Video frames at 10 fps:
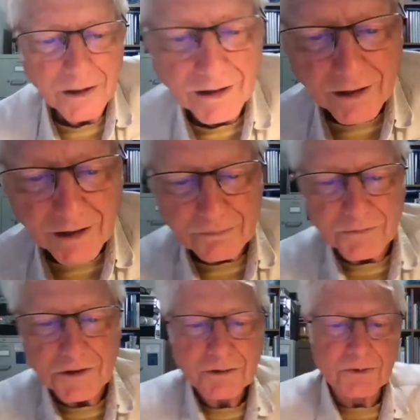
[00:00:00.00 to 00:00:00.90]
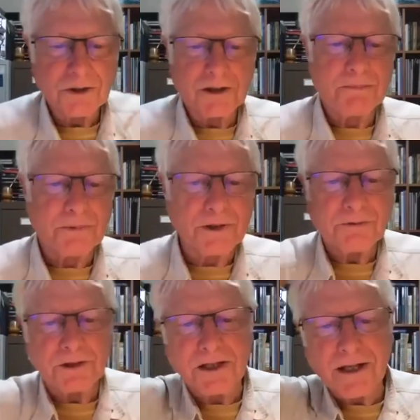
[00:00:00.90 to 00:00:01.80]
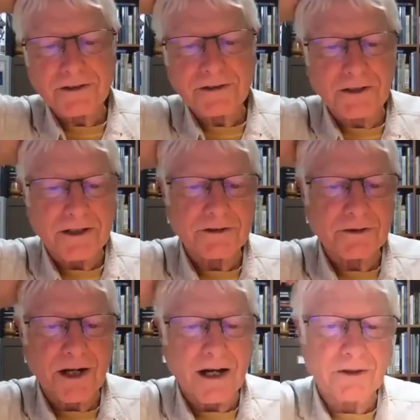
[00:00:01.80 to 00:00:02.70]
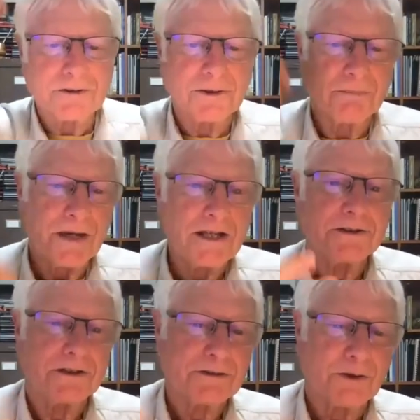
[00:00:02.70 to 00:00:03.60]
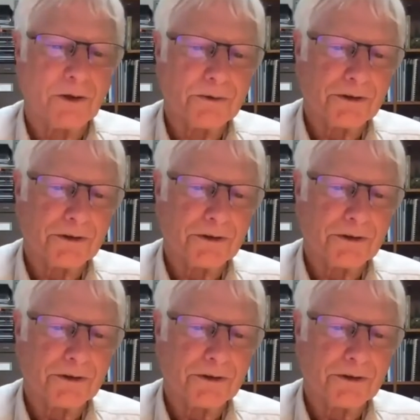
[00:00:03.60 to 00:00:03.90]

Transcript: um, just really briefly, cast a catch trout is the basic stroke at